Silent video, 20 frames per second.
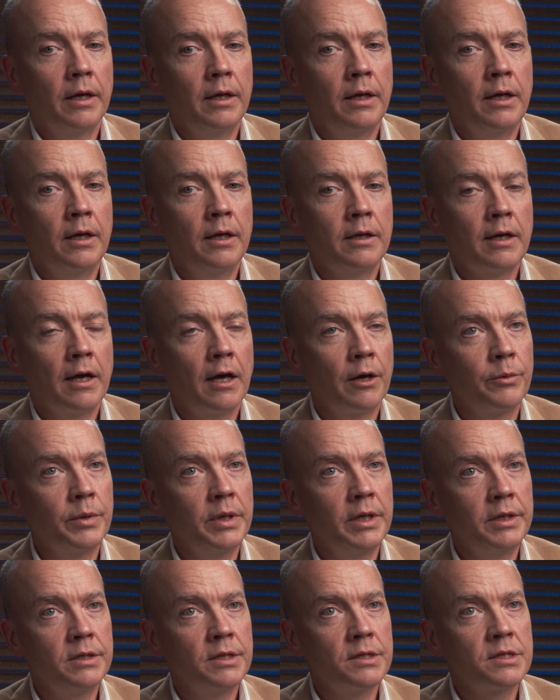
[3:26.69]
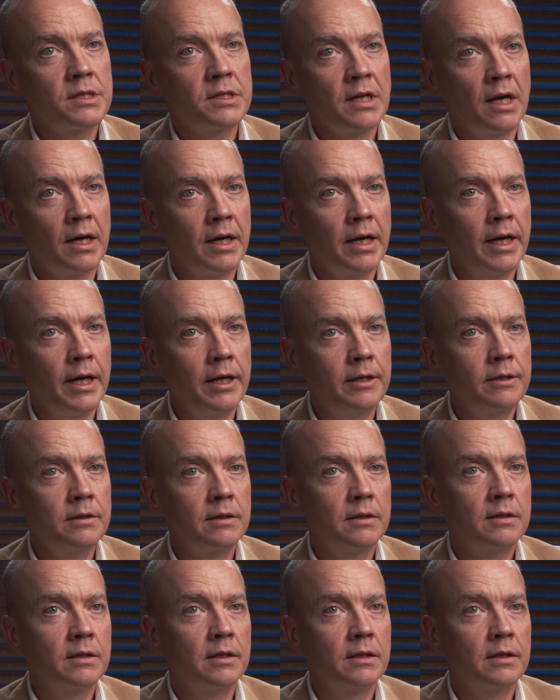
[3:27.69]
in how we
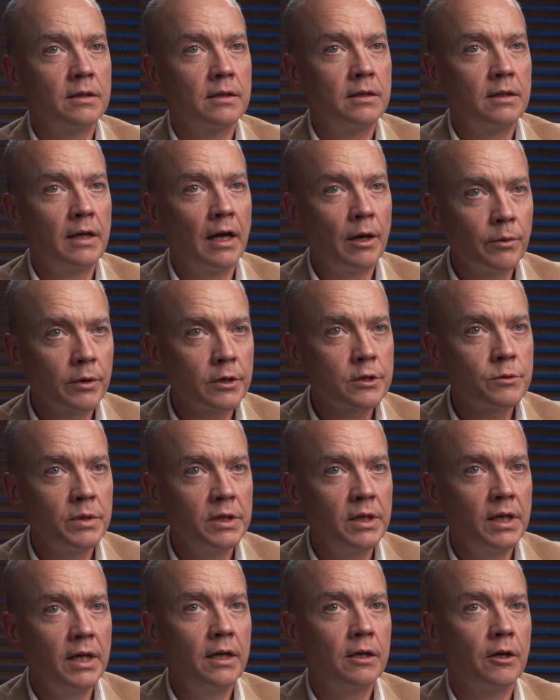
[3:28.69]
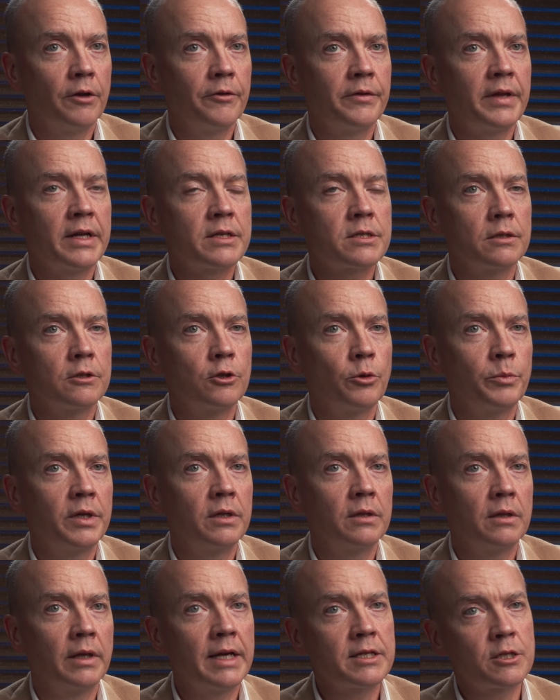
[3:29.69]
design the networks we need, although that's a little
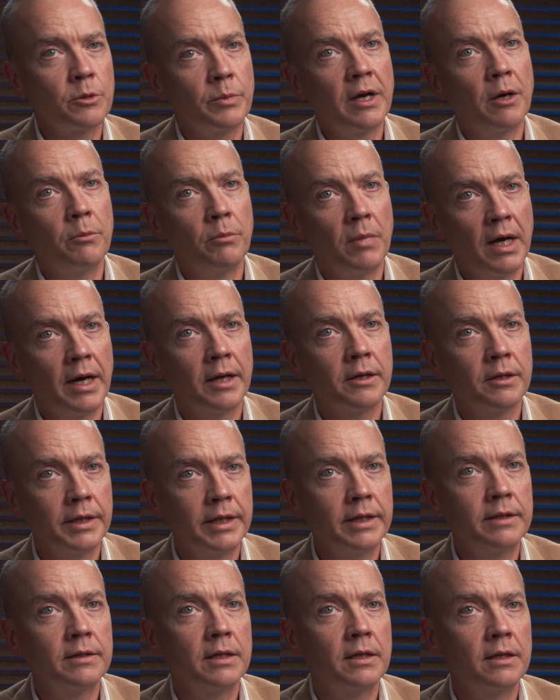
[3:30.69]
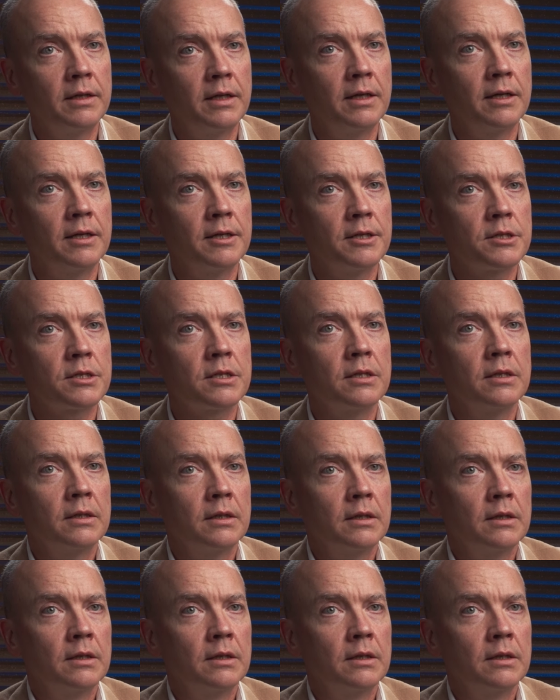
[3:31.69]
bit less about modeling than it is